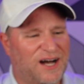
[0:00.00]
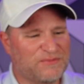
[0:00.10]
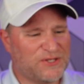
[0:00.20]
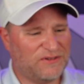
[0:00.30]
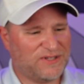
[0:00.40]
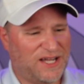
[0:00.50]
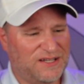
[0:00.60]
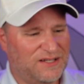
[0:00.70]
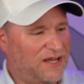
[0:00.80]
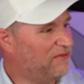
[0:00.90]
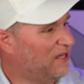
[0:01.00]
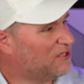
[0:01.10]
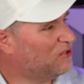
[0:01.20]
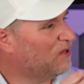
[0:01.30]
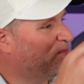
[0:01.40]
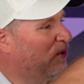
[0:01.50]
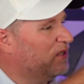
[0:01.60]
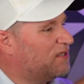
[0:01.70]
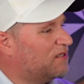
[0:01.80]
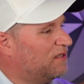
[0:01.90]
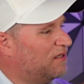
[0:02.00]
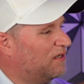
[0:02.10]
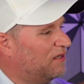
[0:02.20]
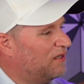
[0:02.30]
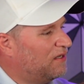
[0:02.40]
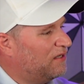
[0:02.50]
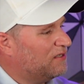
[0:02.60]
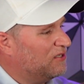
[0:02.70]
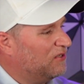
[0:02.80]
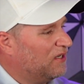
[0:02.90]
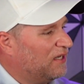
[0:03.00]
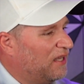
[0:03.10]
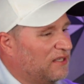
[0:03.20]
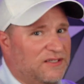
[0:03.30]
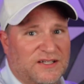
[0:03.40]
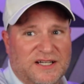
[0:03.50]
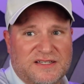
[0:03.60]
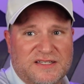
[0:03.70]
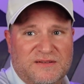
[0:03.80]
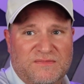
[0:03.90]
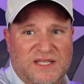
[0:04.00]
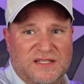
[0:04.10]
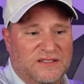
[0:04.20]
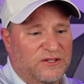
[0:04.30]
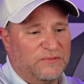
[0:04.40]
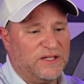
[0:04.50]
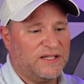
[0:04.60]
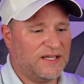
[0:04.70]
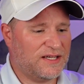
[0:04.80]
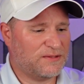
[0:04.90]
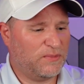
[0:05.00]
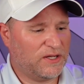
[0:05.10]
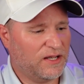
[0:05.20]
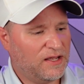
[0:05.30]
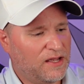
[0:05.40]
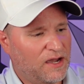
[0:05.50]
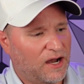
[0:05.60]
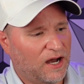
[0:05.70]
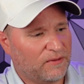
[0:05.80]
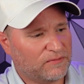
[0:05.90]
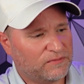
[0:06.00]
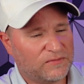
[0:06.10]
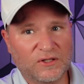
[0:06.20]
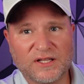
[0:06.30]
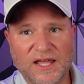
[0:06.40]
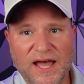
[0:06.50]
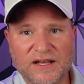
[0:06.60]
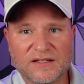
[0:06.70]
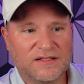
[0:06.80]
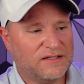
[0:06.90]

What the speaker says: So I've got two inputs. Let's see, you can kind of see me a little bit, I guess. But look at that.